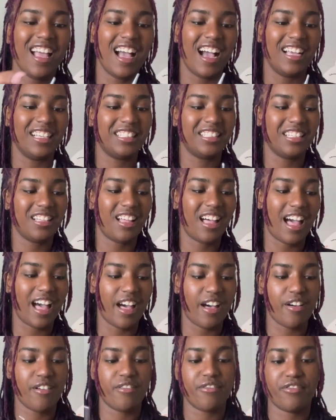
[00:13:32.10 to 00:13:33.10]
I still
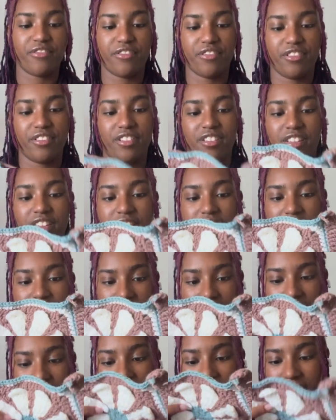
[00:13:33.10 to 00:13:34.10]
have
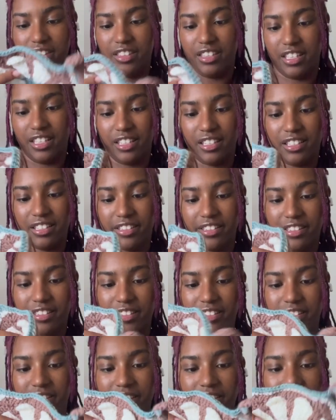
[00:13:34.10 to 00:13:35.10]
this
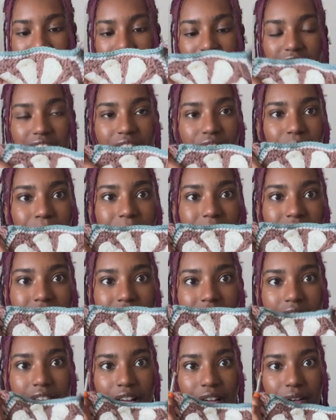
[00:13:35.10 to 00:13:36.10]
little bit
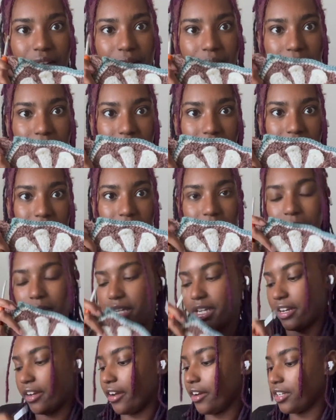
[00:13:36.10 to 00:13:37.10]
to go, but
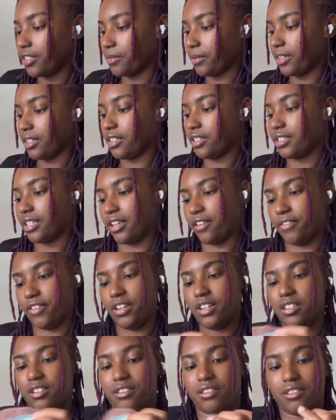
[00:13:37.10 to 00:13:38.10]
here is what it looks like
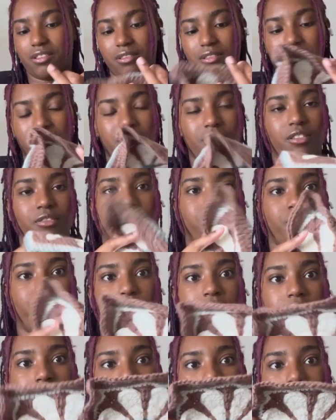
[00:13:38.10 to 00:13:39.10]
finished, if you
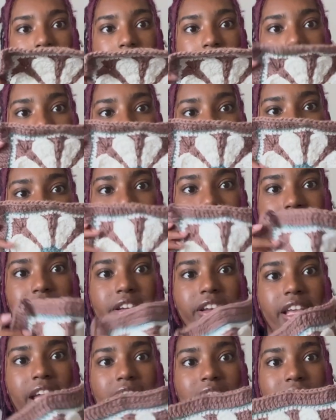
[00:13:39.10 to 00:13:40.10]
were curious, because I
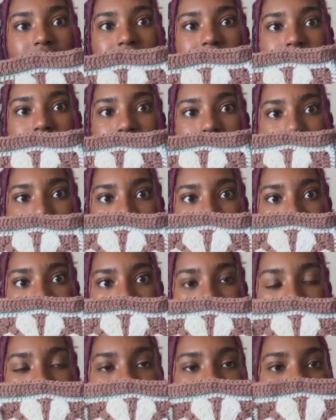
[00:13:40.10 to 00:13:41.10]
already had this, the first one
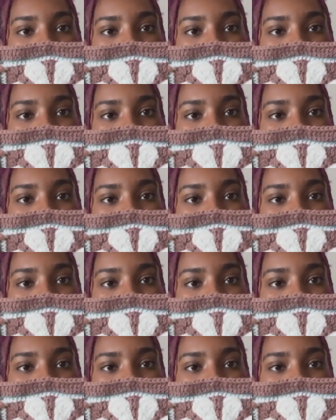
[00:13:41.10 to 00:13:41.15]
done.